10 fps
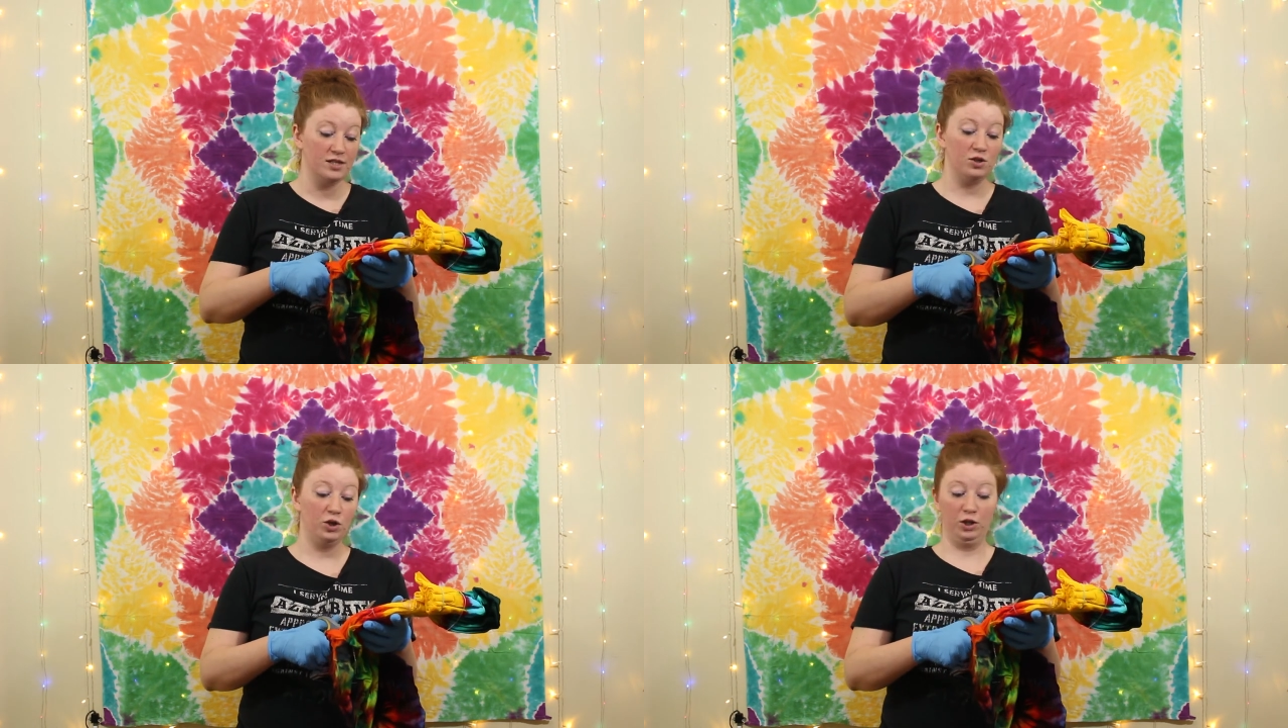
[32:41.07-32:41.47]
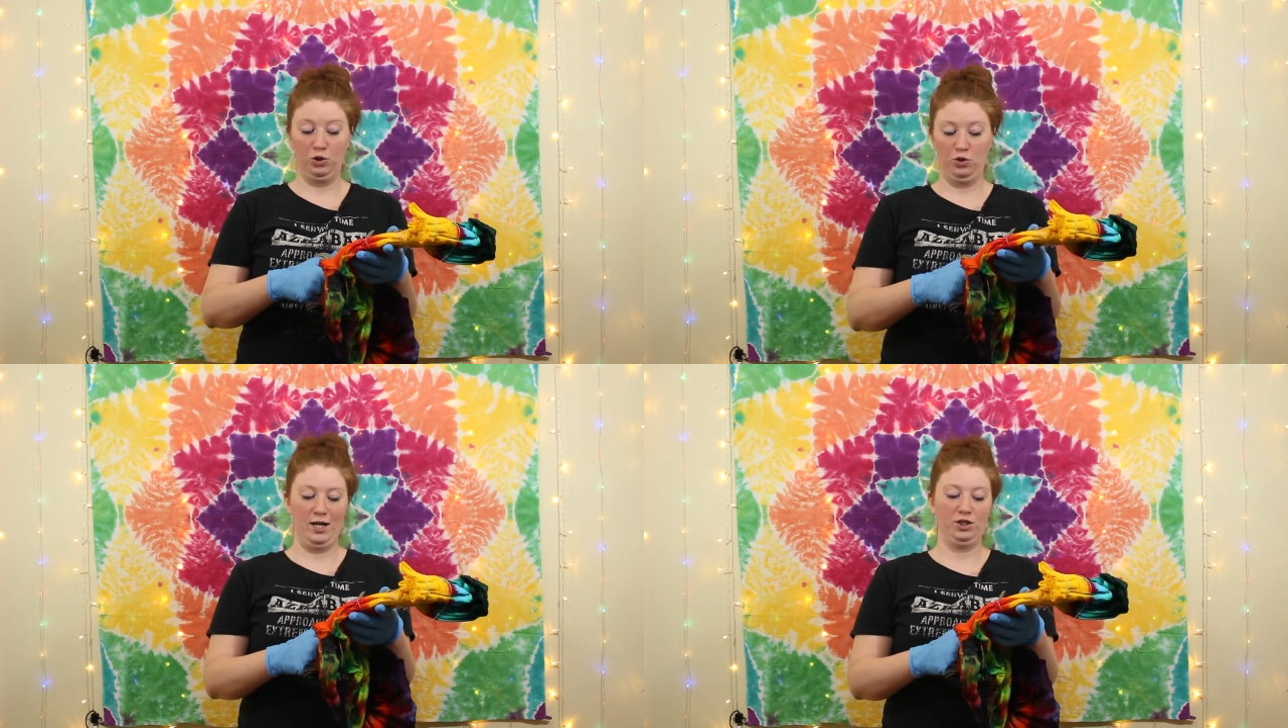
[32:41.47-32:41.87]
So
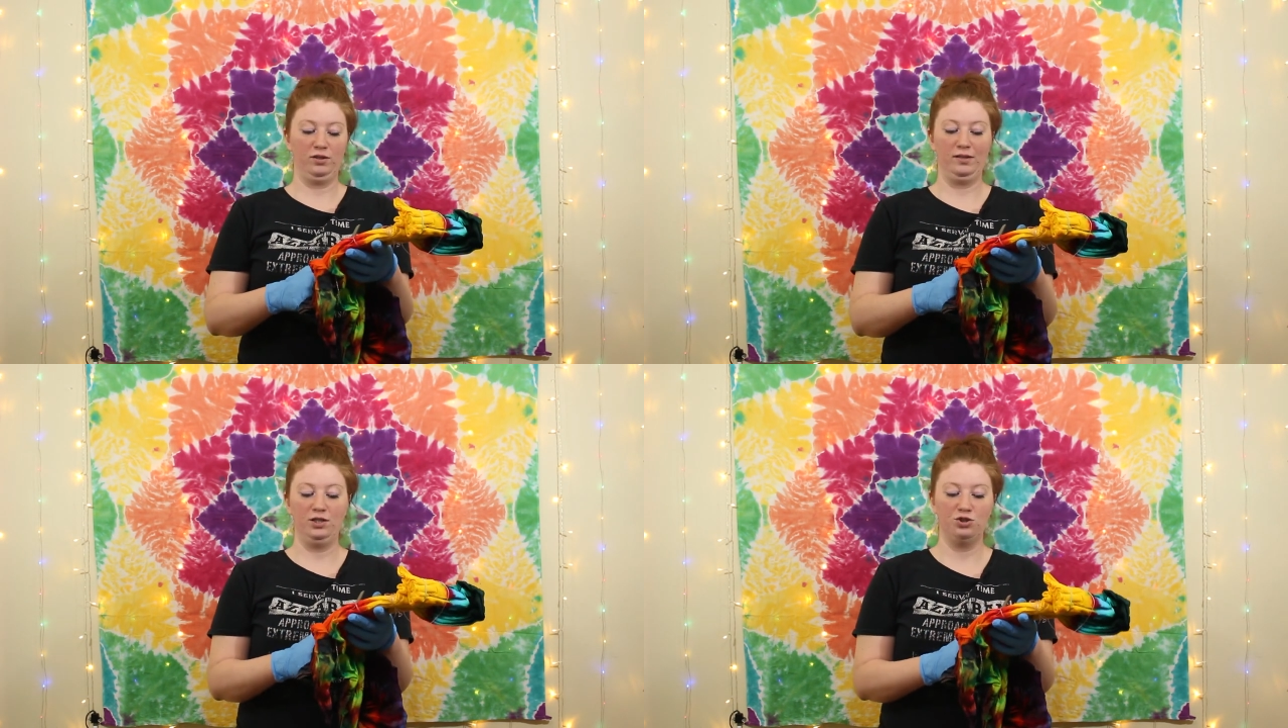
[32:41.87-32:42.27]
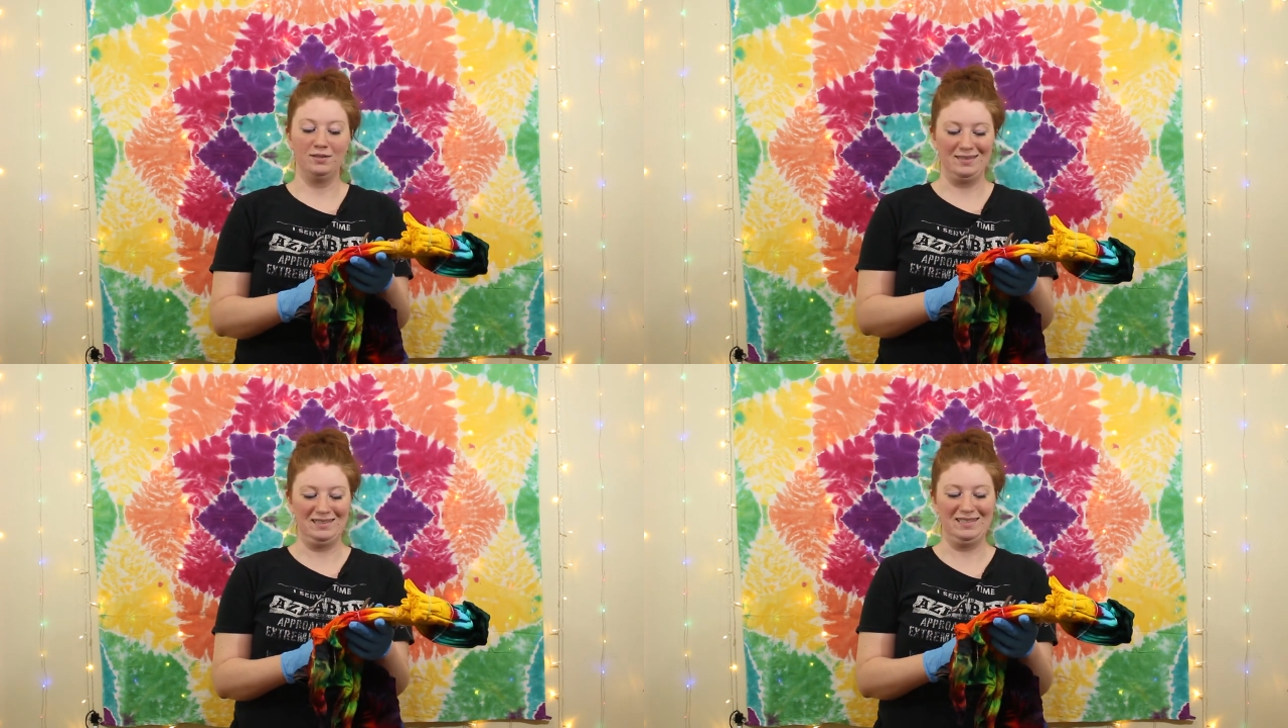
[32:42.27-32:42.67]

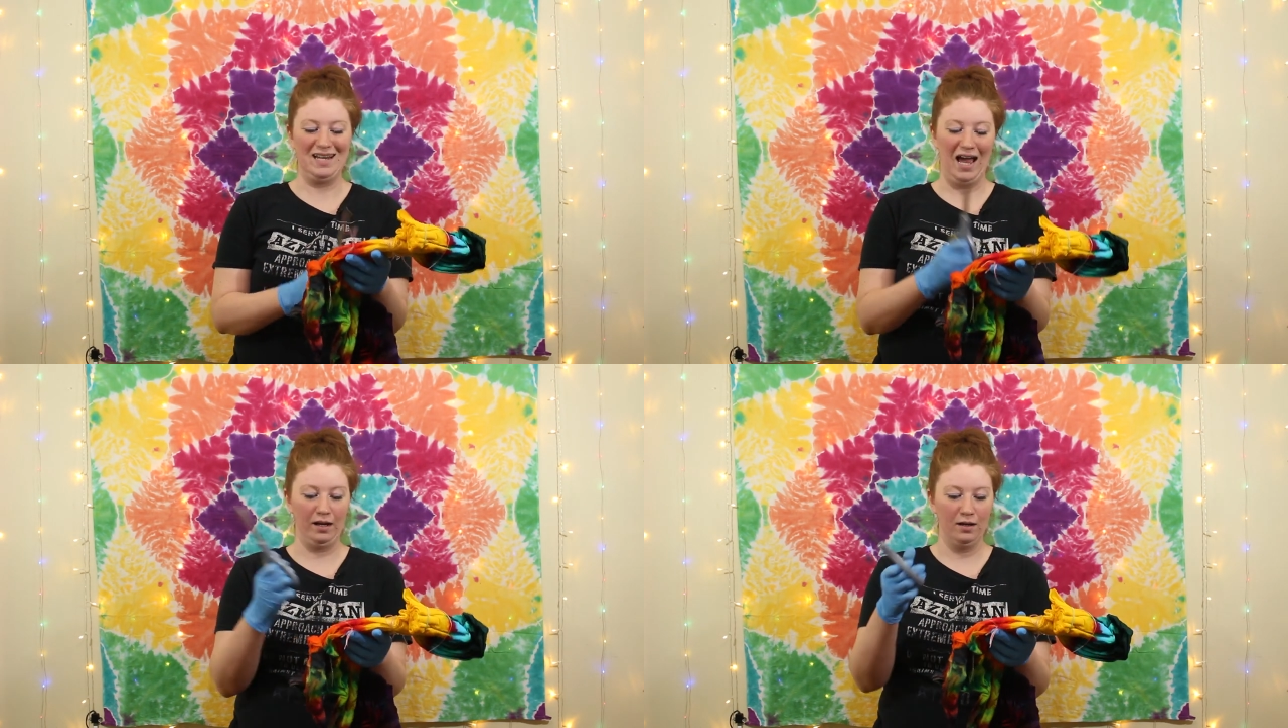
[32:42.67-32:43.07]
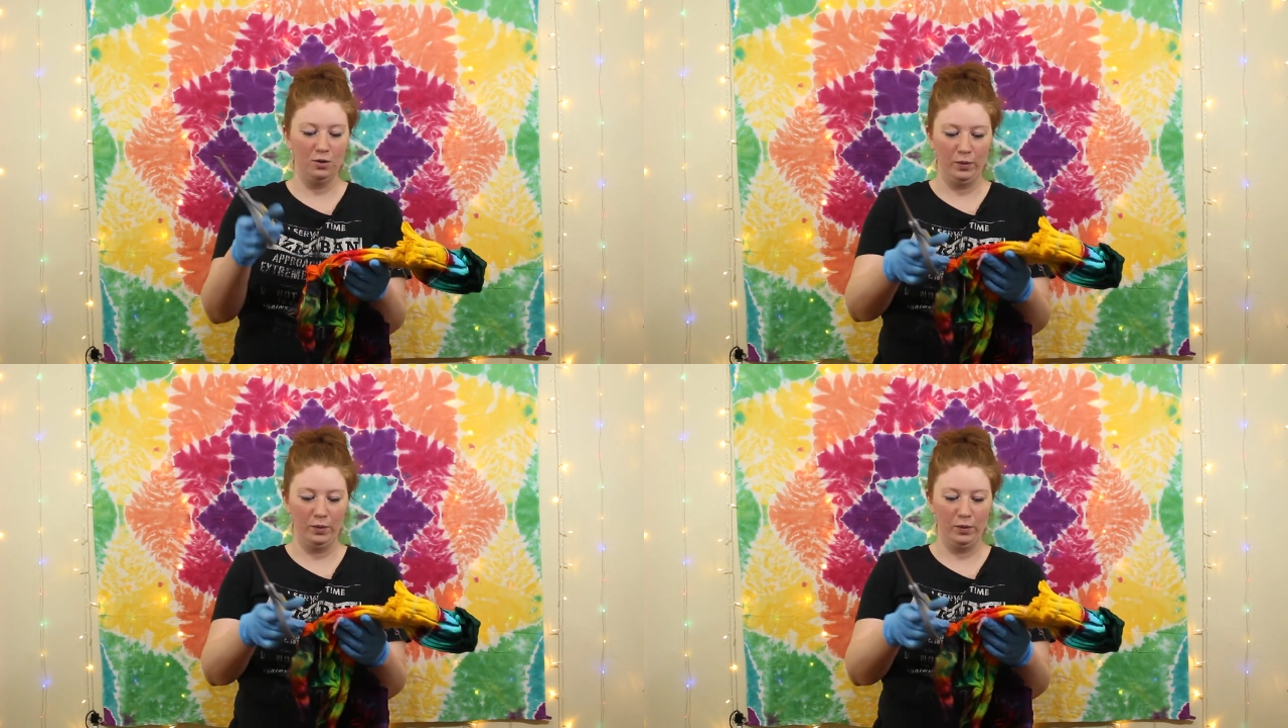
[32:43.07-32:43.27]
congratulations, Donna.